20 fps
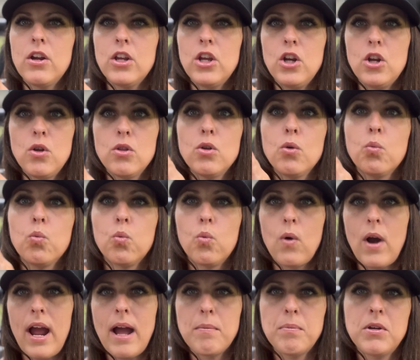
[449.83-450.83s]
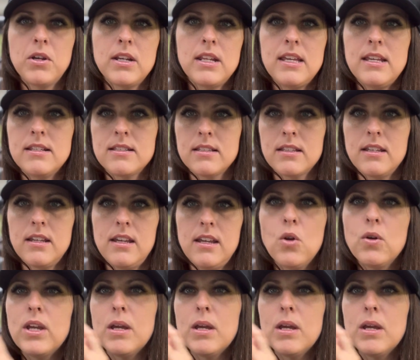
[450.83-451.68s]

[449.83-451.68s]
you know, the wrap could easily